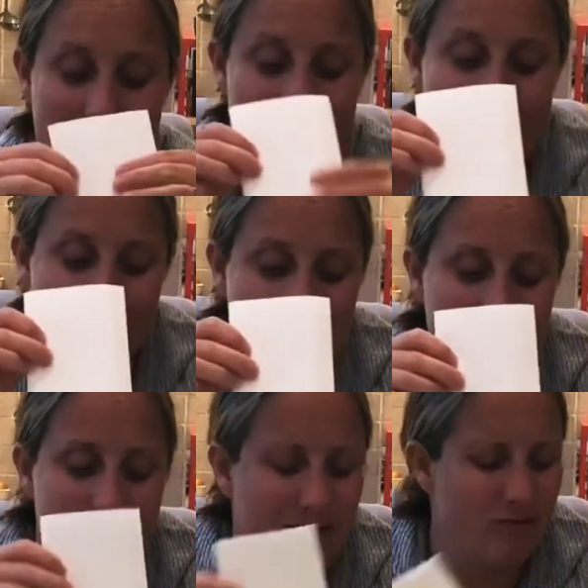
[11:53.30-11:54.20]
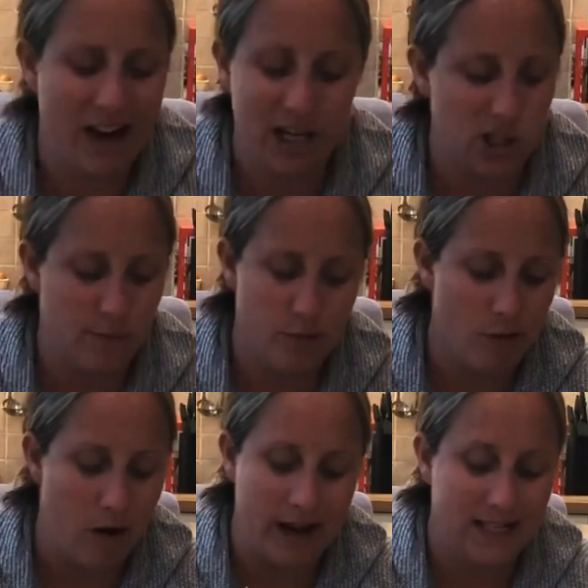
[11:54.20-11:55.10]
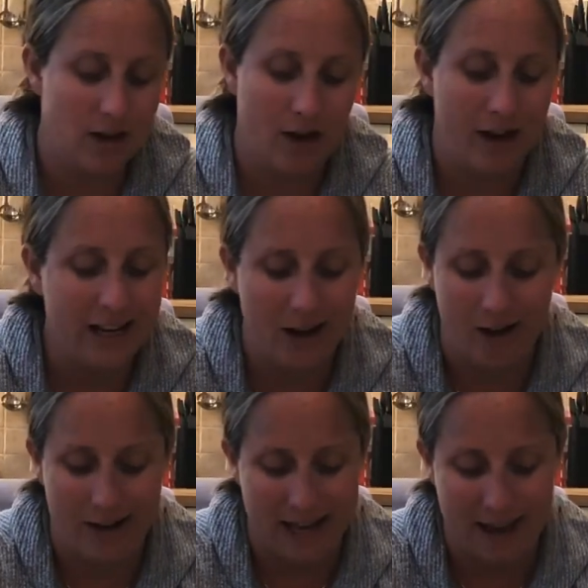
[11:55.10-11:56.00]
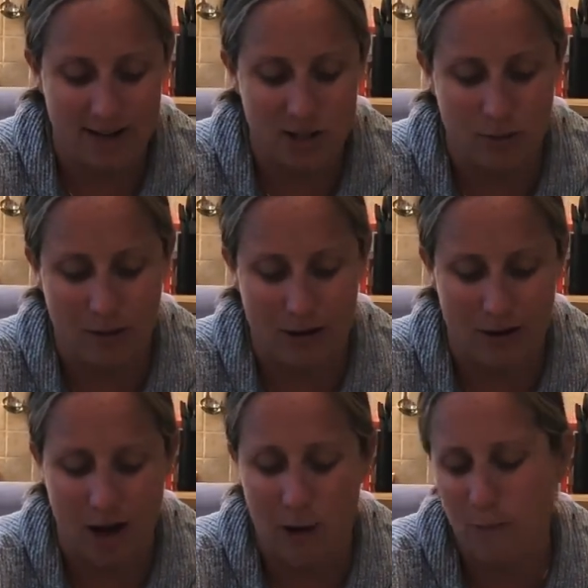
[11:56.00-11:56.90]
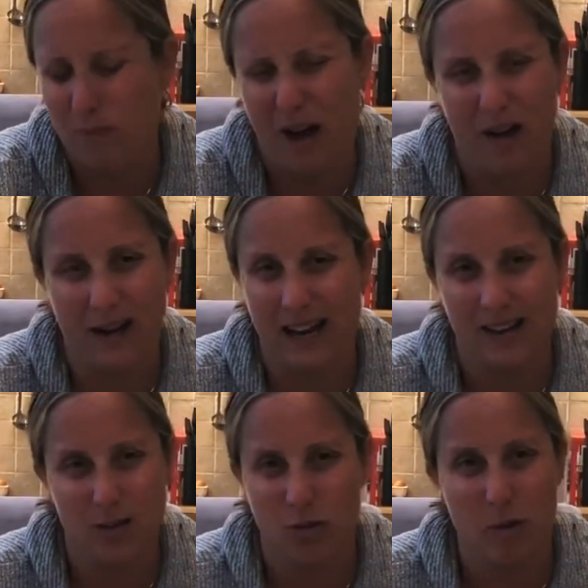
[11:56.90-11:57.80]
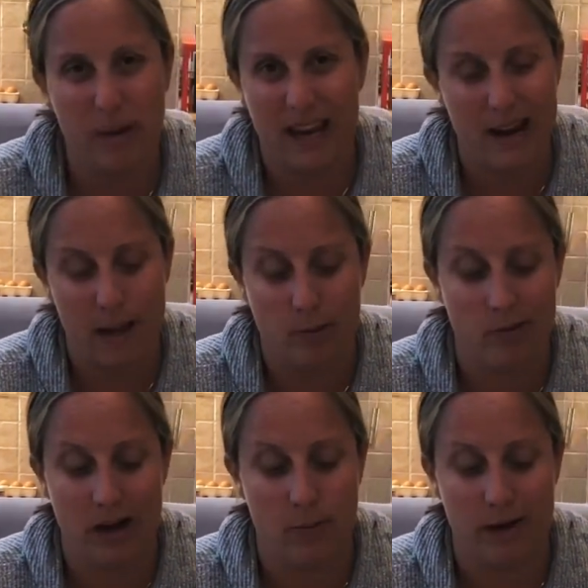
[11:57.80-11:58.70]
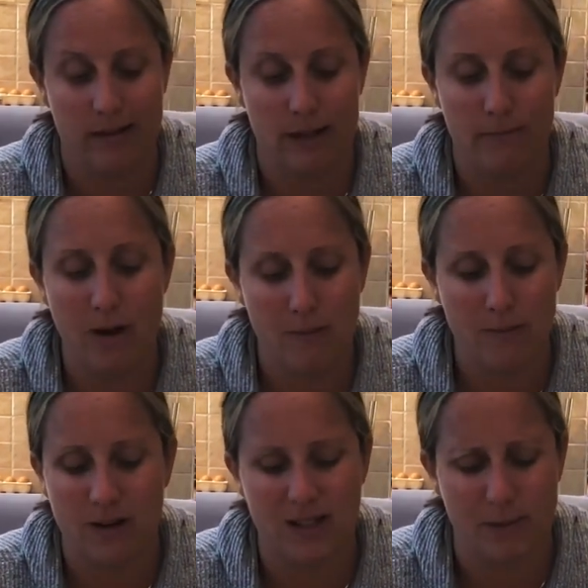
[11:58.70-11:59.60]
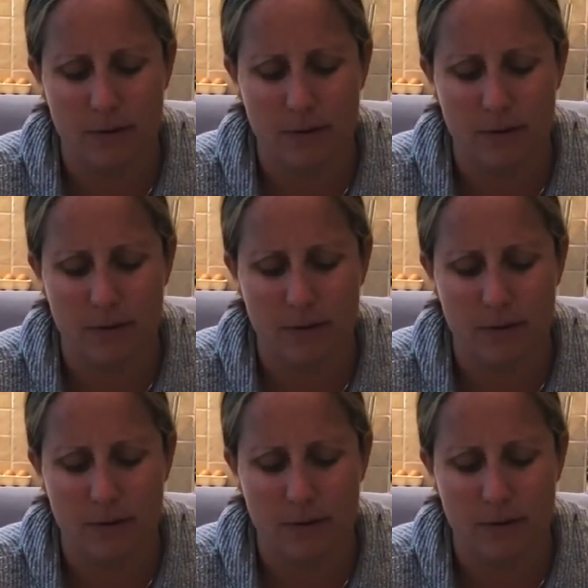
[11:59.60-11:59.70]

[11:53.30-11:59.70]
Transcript: These range in price. I can't get to a Home Bargains or a B&M or anywhere at the moment because I'm